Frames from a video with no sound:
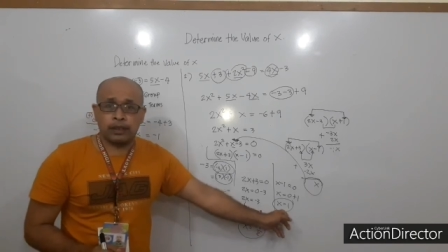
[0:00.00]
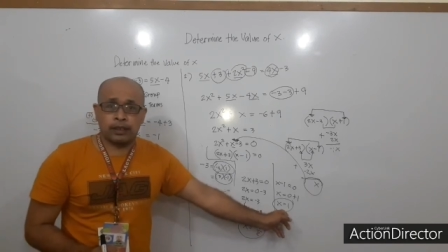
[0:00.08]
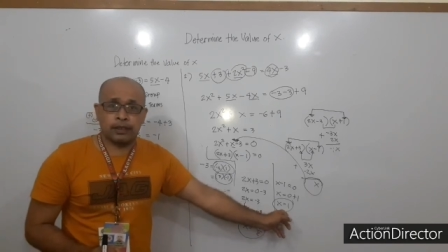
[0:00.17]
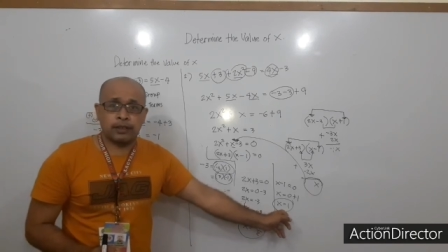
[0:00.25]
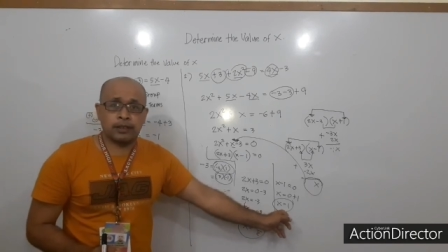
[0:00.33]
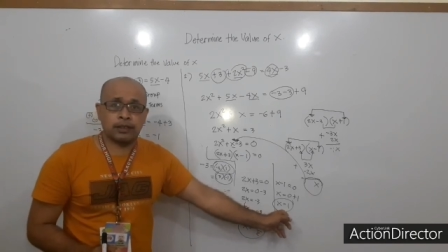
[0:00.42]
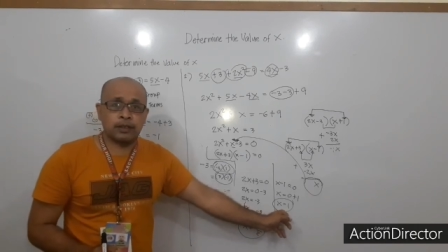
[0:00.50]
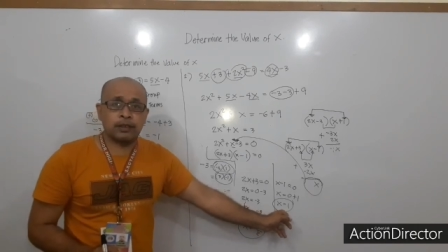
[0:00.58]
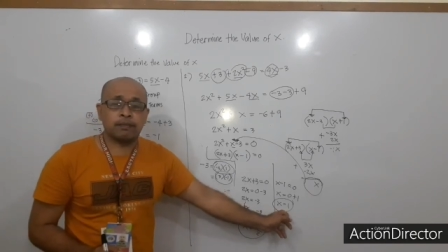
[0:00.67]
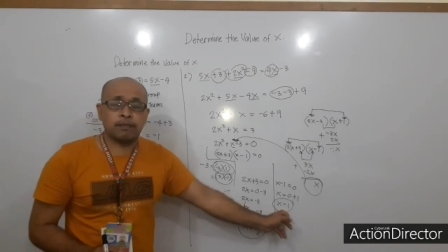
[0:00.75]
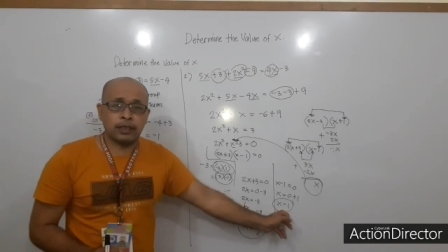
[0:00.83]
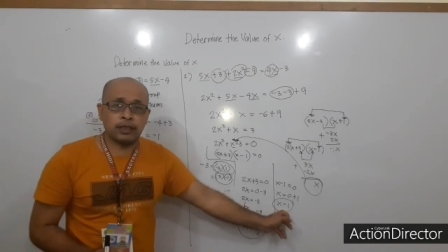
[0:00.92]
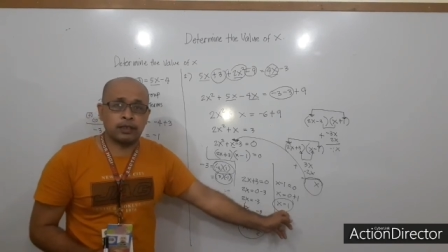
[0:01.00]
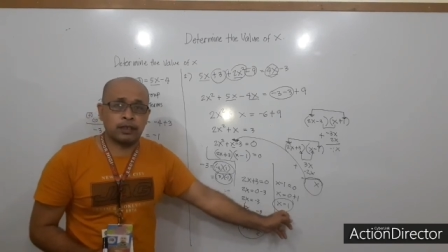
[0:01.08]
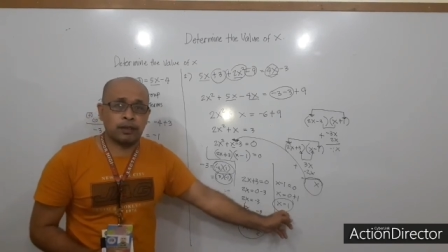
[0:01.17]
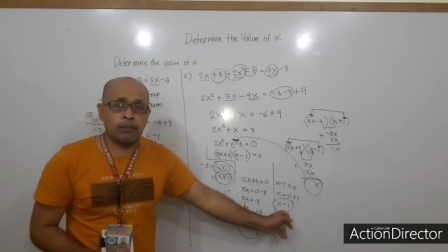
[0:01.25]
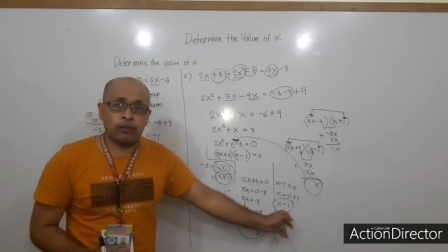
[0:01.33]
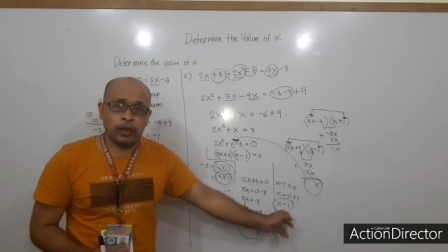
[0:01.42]
is
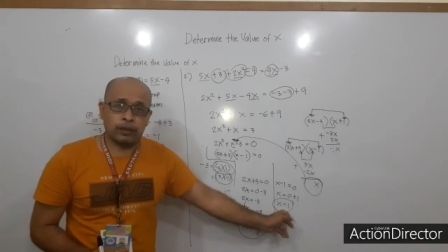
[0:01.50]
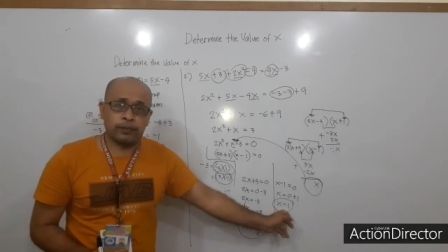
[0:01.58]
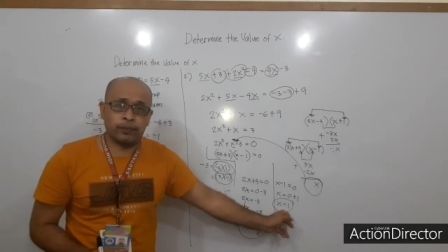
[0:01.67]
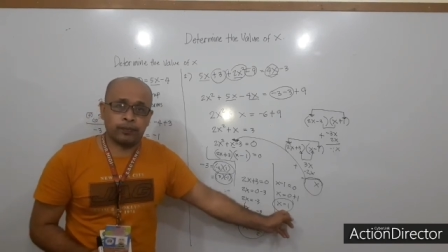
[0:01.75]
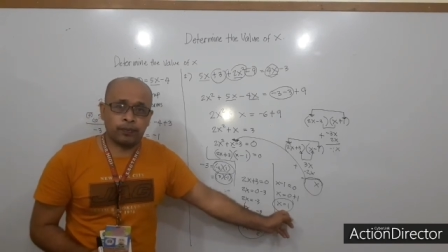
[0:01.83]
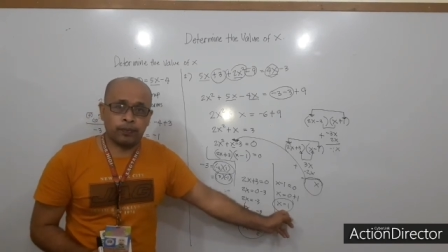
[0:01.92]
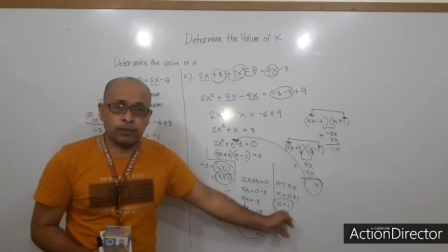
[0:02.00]
positive 1.